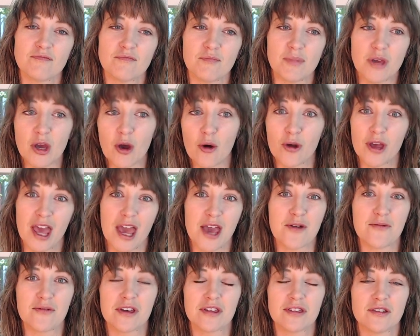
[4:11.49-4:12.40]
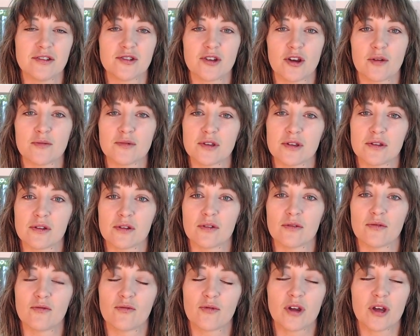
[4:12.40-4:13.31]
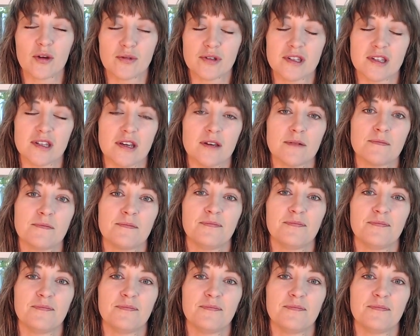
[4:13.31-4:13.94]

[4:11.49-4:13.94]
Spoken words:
be okay with in terms of the frequency.